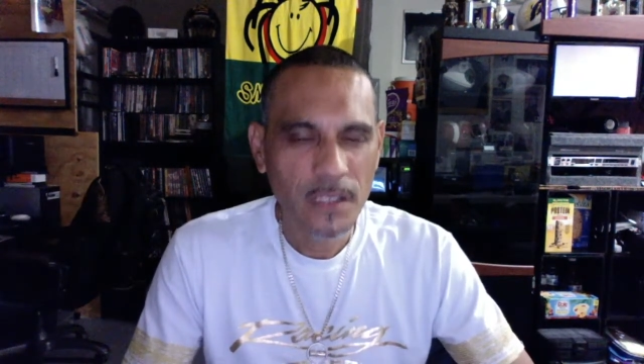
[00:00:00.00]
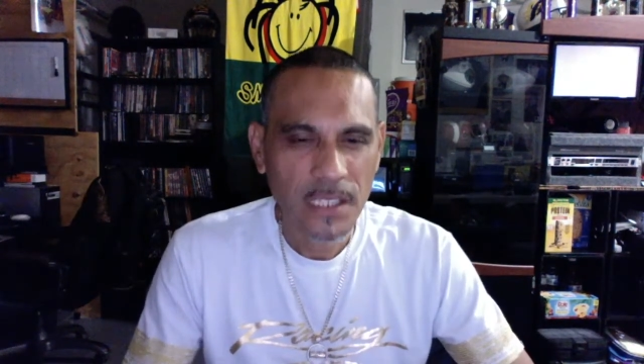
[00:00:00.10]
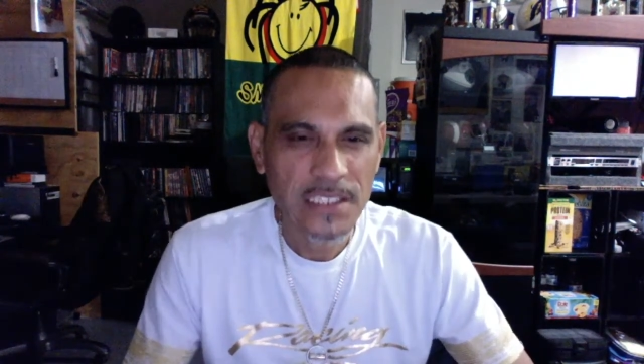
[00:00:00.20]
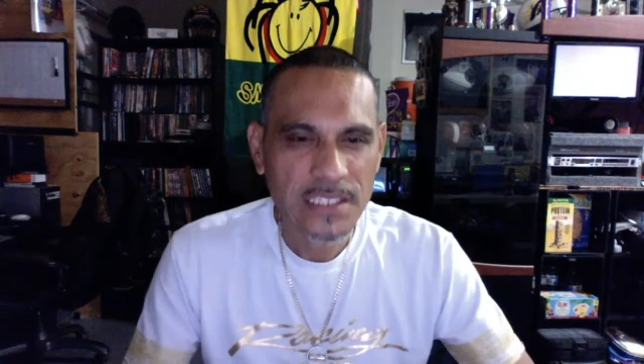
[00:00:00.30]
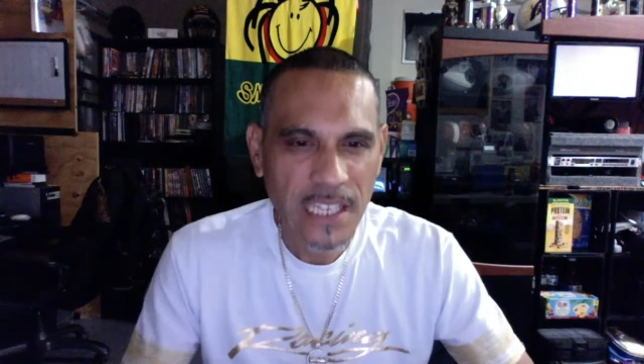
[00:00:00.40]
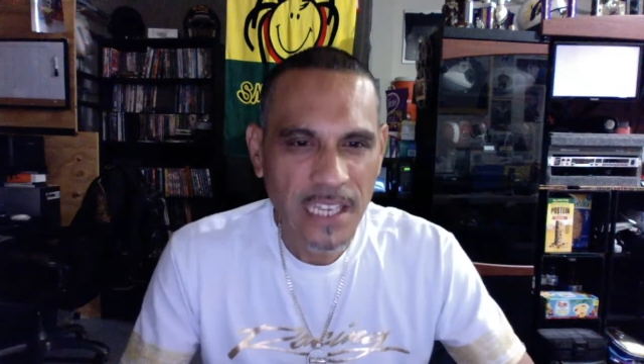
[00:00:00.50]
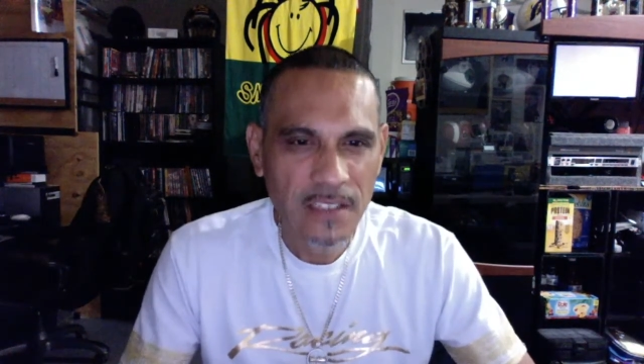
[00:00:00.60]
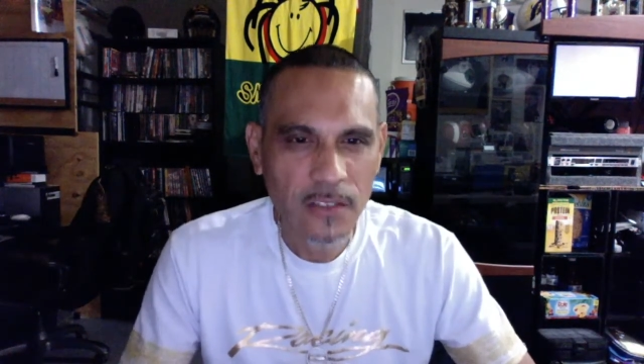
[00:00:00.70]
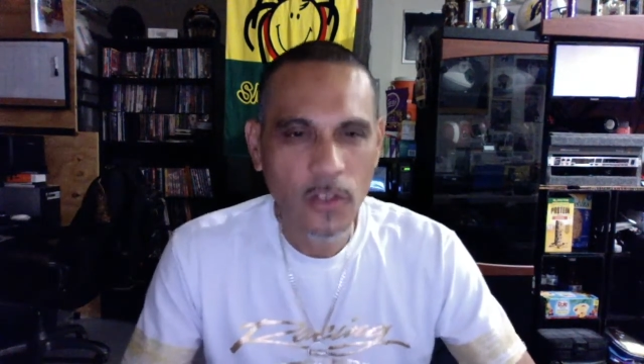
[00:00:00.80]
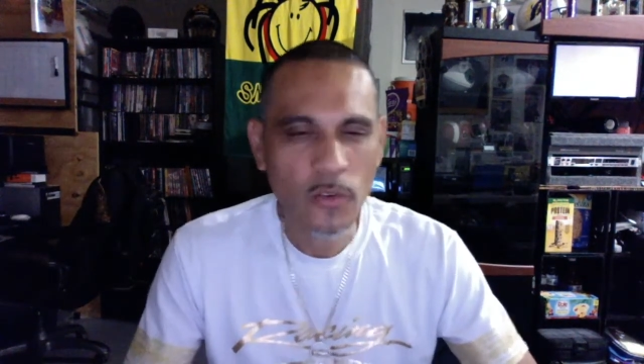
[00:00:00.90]
That's sad.
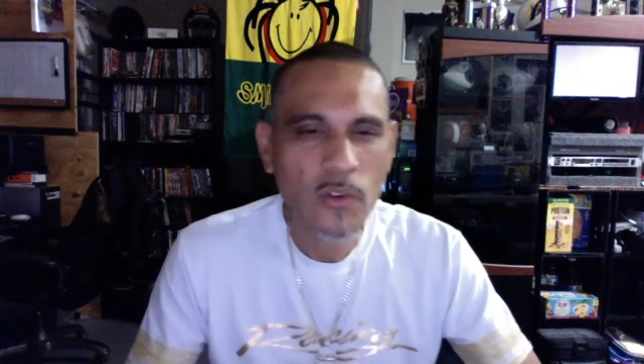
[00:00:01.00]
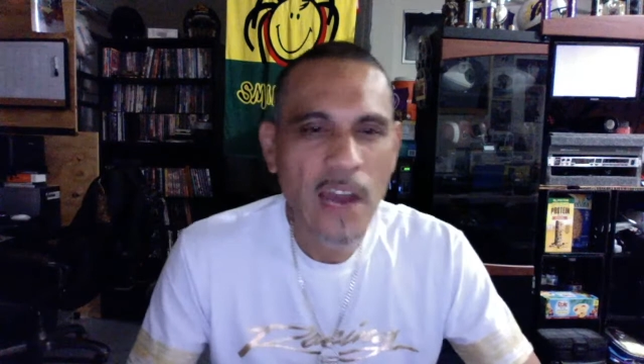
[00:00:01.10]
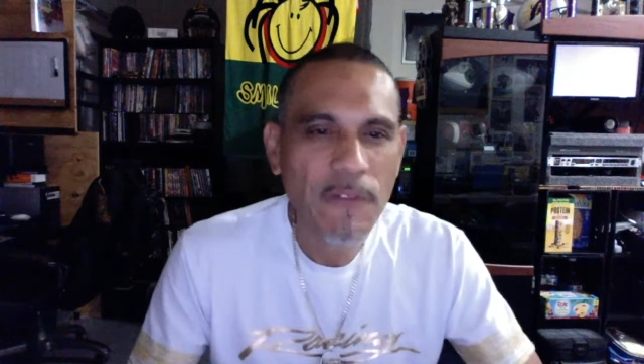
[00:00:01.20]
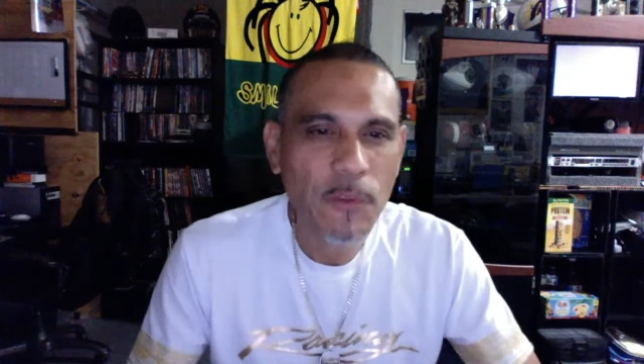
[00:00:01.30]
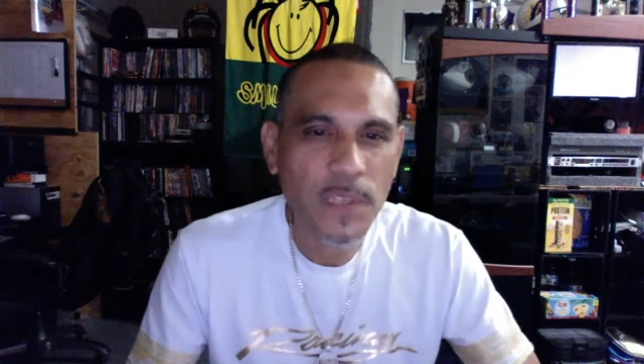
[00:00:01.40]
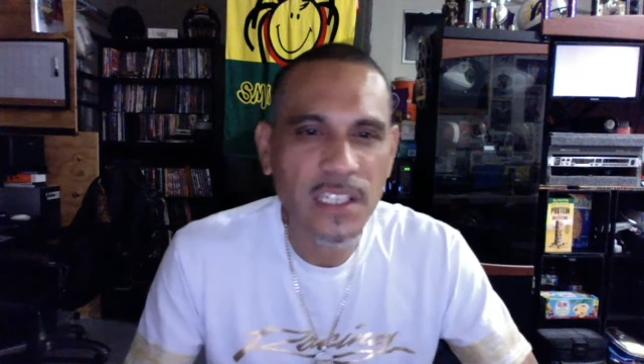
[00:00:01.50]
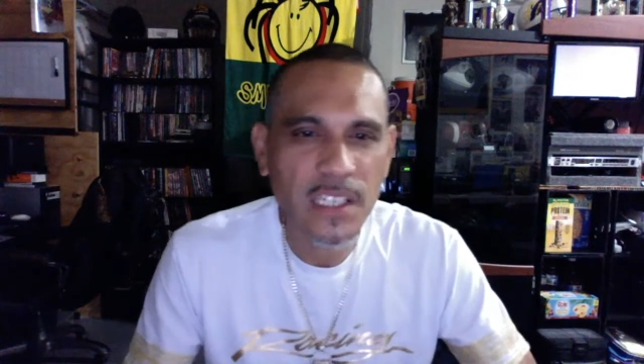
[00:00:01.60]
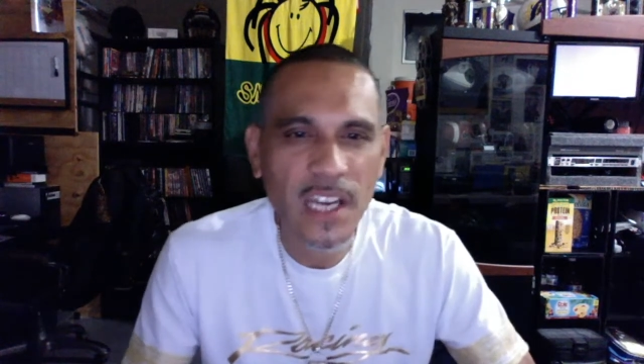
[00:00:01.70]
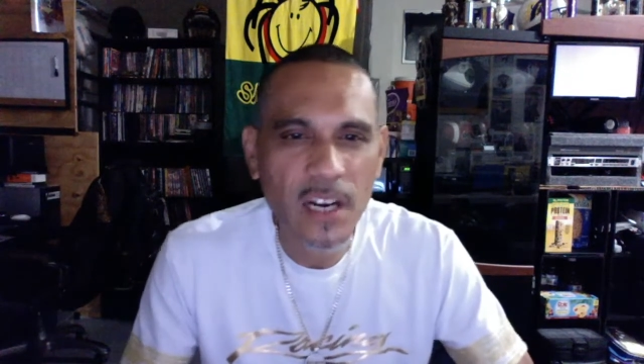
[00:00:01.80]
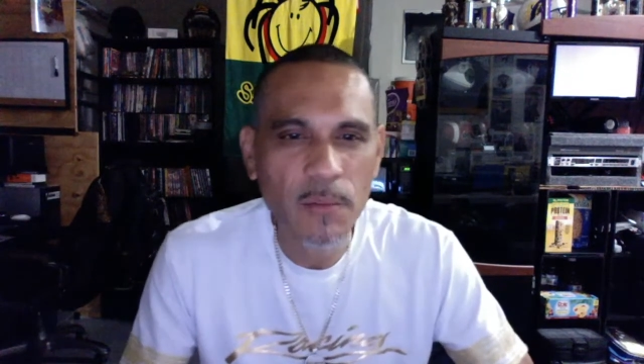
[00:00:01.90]
You know, you have to be here
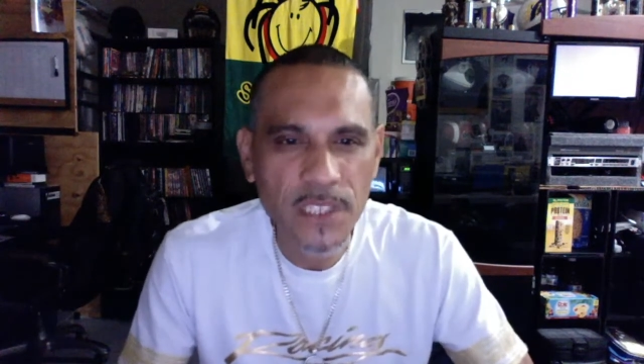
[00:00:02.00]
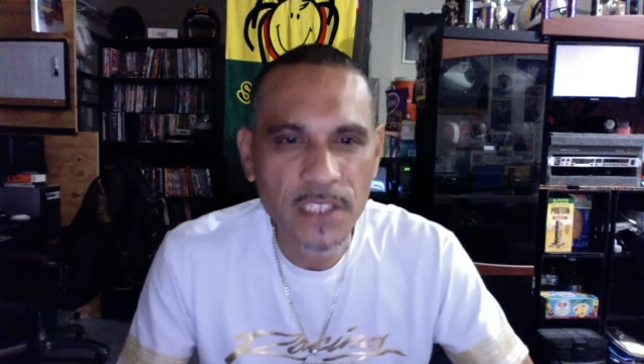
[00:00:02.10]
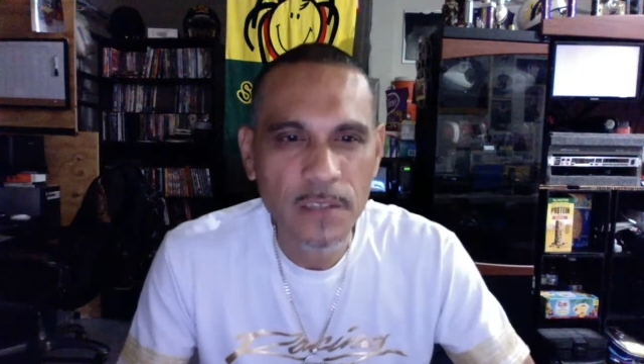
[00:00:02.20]
to help them.